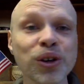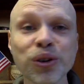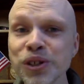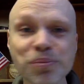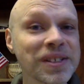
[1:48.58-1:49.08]

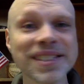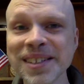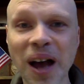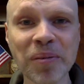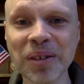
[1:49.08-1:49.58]
Christmas is
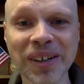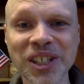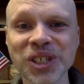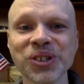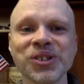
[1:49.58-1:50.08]
coming,
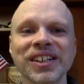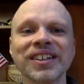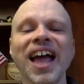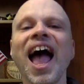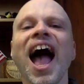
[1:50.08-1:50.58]
my children.
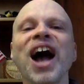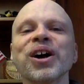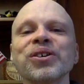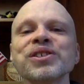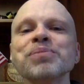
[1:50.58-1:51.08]

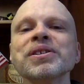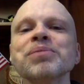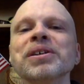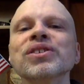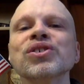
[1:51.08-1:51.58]

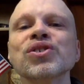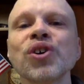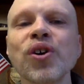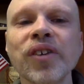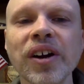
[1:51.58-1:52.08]
Christmas means
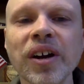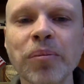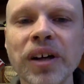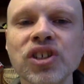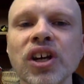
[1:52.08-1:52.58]
so very
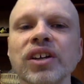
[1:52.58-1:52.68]
much